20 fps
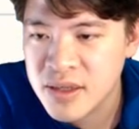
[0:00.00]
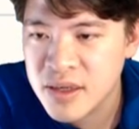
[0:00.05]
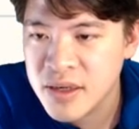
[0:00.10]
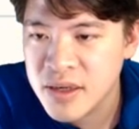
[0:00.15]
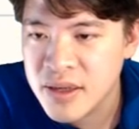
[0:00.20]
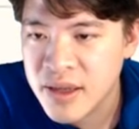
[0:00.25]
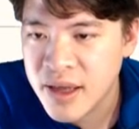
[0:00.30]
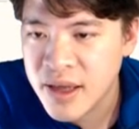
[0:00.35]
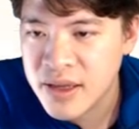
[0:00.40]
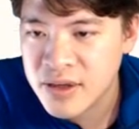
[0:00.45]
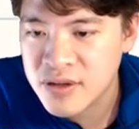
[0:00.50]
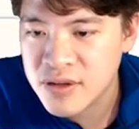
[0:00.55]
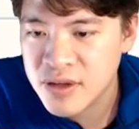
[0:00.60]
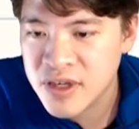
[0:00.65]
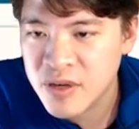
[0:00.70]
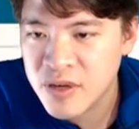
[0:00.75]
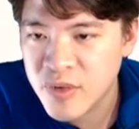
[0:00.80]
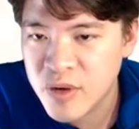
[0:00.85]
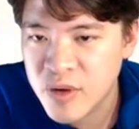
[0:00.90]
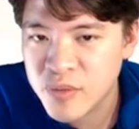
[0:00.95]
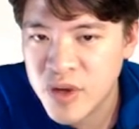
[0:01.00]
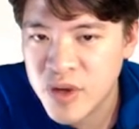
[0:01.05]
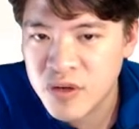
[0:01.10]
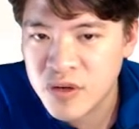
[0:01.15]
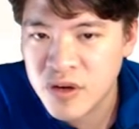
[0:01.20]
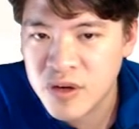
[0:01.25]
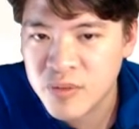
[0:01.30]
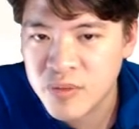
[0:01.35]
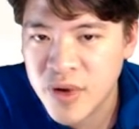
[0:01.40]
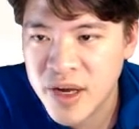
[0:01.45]
and you look at my
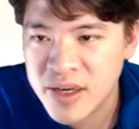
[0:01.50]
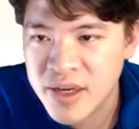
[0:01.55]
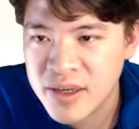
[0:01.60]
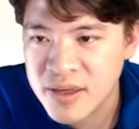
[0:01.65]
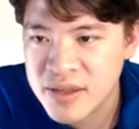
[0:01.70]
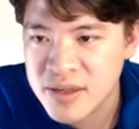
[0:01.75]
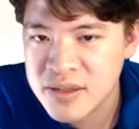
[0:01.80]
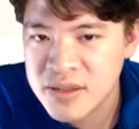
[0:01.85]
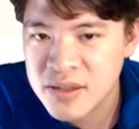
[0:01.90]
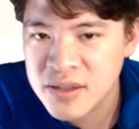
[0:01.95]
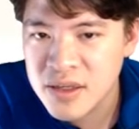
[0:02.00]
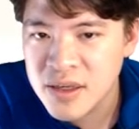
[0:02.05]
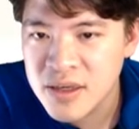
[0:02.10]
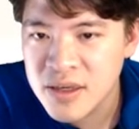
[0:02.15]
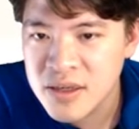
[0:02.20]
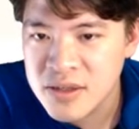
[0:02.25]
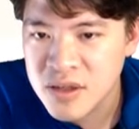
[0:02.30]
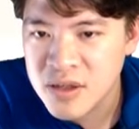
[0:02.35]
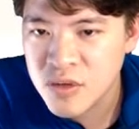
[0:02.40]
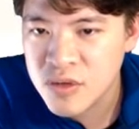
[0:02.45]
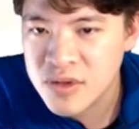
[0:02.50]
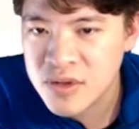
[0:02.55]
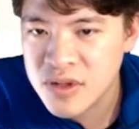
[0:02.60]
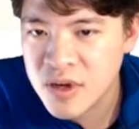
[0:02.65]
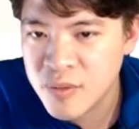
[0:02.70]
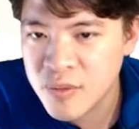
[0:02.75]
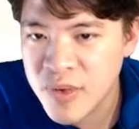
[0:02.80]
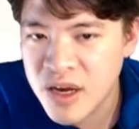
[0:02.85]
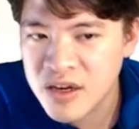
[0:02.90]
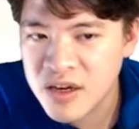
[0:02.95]
Bitcoin mining, it's the
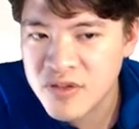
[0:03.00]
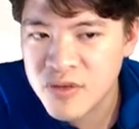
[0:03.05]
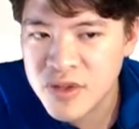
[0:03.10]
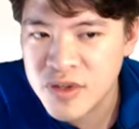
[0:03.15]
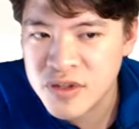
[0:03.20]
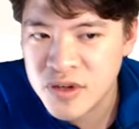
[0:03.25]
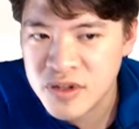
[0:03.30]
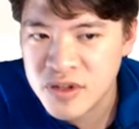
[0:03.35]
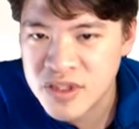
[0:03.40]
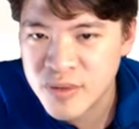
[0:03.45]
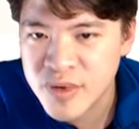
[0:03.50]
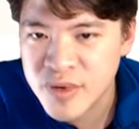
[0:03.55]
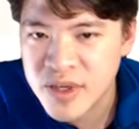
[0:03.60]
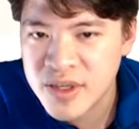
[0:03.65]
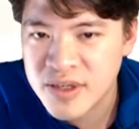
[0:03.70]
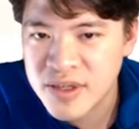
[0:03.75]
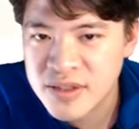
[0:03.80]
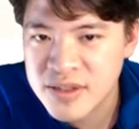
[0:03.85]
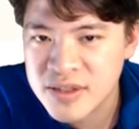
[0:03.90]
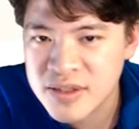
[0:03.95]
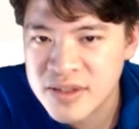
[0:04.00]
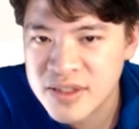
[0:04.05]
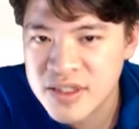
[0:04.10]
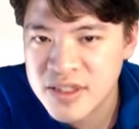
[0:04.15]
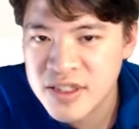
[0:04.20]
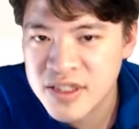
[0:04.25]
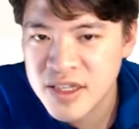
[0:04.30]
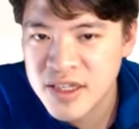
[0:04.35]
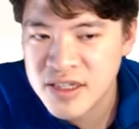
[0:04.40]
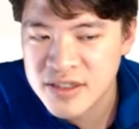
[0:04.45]
amount of returns I'm getting is
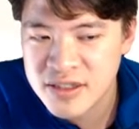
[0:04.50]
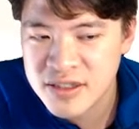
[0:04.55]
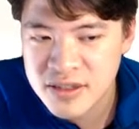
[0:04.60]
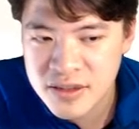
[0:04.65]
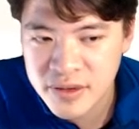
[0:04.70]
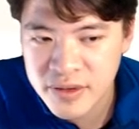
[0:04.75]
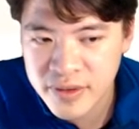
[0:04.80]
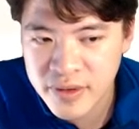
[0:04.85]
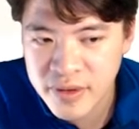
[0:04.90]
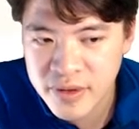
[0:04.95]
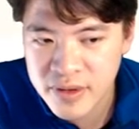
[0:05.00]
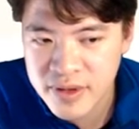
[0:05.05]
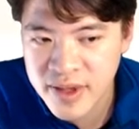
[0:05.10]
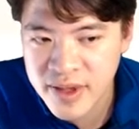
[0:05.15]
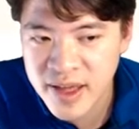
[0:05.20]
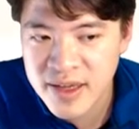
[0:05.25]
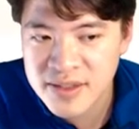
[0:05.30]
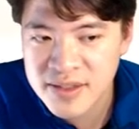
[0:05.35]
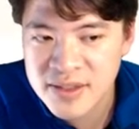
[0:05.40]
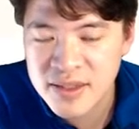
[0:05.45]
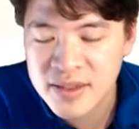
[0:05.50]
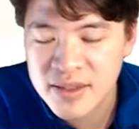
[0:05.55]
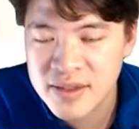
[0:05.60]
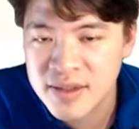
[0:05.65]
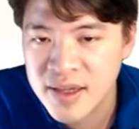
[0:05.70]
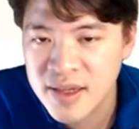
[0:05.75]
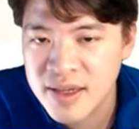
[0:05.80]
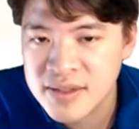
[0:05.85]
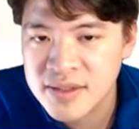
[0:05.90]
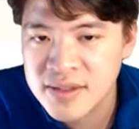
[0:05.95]
just getting less and
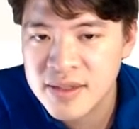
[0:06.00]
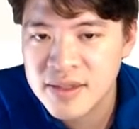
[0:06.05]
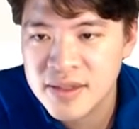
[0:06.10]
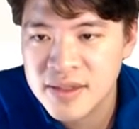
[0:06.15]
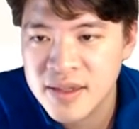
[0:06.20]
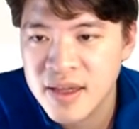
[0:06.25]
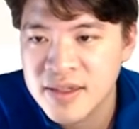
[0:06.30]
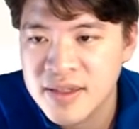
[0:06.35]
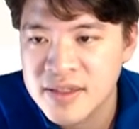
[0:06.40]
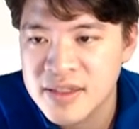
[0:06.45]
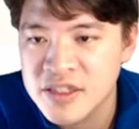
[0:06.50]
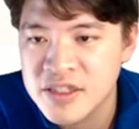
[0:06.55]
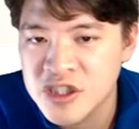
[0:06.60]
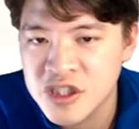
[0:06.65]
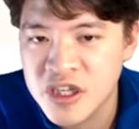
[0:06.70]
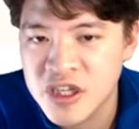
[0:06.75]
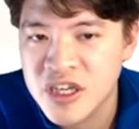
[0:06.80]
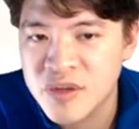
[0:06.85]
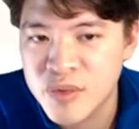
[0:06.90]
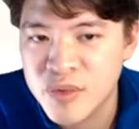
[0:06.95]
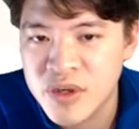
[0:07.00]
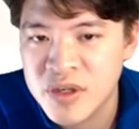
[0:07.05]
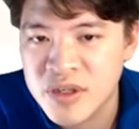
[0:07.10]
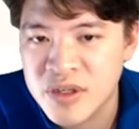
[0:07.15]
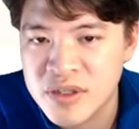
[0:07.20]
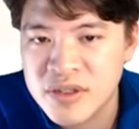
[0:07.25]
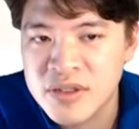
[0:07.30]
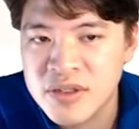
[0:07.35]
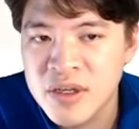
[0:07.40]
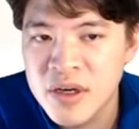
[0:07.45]
less and less each day
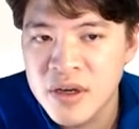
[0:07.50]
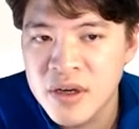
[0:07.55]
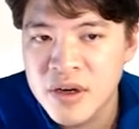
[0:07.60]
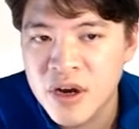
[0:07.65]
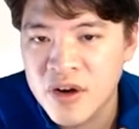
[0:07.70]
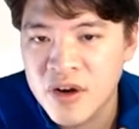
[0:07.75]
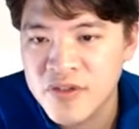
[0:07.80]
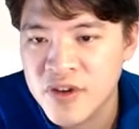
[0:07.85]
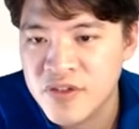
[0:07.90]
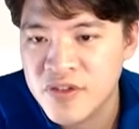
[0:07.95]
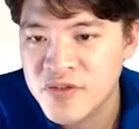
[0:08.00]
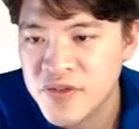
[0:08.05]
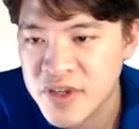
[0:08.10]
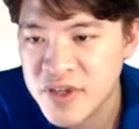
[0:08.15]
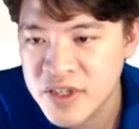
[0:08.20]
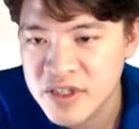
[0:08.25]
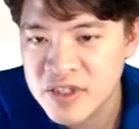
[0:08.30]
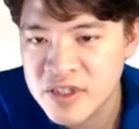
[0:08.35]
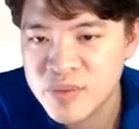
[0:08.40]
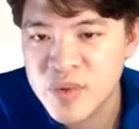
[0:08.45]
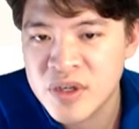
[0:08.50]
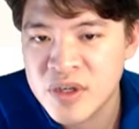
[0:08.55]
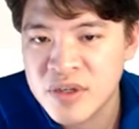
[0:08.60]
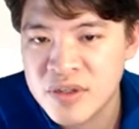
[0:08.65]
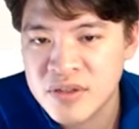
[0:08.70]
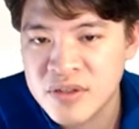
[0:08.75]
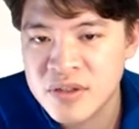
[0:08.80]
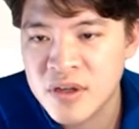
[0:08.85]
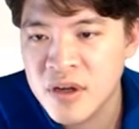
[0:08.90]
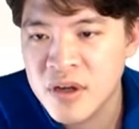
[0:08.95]
because of their fees,
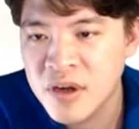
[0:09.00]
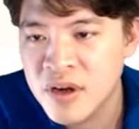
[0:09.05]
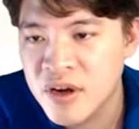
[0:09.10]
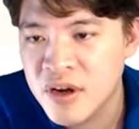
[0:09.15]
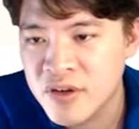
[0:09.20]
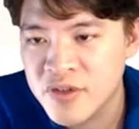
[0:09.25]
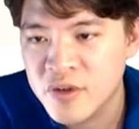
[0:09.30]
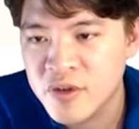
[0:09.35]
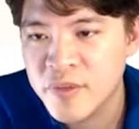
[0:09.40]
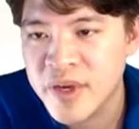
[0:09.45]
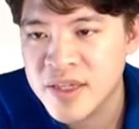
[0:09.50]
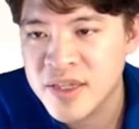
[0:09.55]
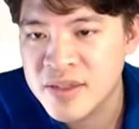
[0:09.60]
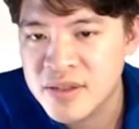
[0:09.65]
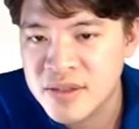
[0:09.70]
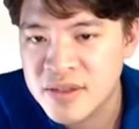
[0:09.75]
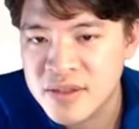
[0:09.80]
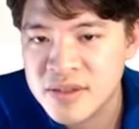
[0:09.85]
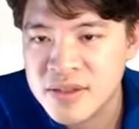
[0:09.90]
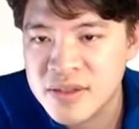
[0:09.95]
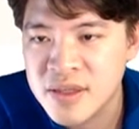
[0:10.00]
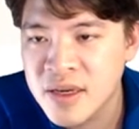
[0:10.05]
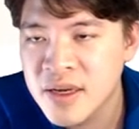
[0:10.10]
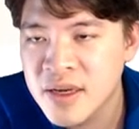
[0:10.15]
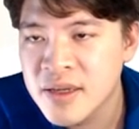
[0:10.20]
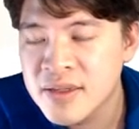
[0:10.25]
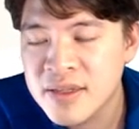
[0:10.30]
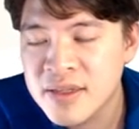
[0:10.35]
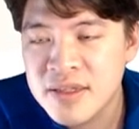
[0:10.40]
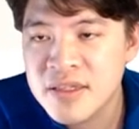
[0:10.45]
because of their maintenance.
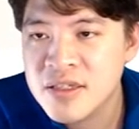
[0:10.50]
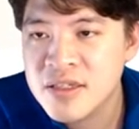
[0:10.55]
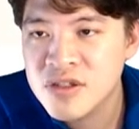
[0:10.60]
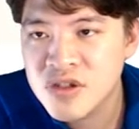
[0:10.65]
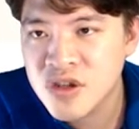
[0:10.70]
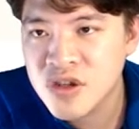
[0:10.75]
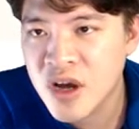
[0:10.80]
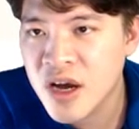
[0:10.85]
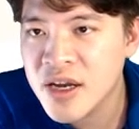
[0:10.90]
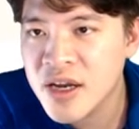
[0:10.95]
This is not an